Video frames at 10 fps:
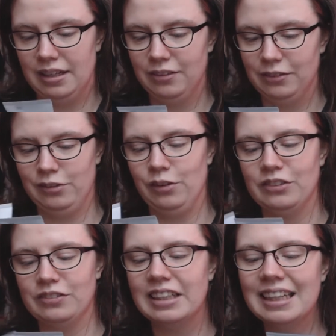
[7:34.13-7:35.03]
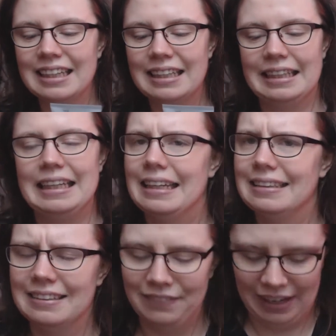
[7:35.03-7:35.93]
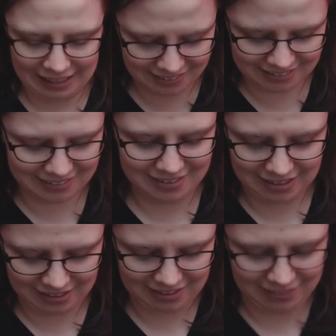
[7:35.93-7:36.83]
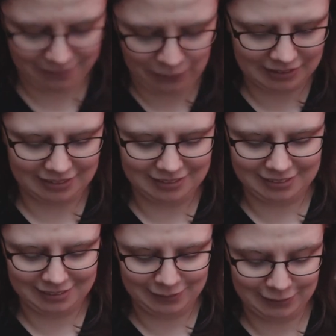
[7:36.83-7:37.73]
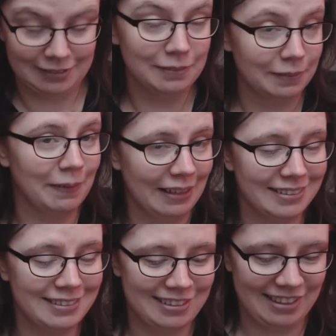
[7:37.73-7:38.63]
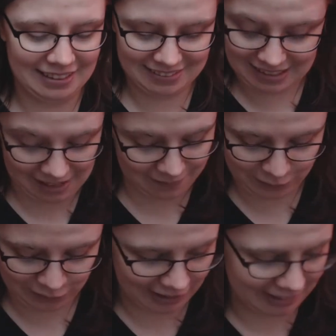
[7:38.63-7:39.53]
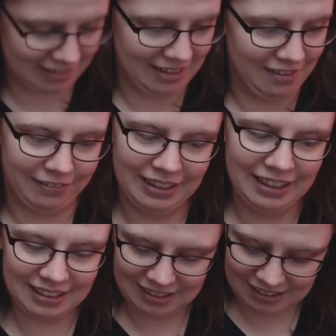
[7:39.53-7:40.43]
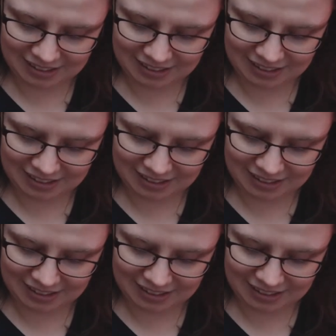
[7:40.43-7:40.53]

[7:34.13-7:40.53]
but I know sort of the idea behind it is that the products are supposed to be moisturising. I'm sure they're lovely.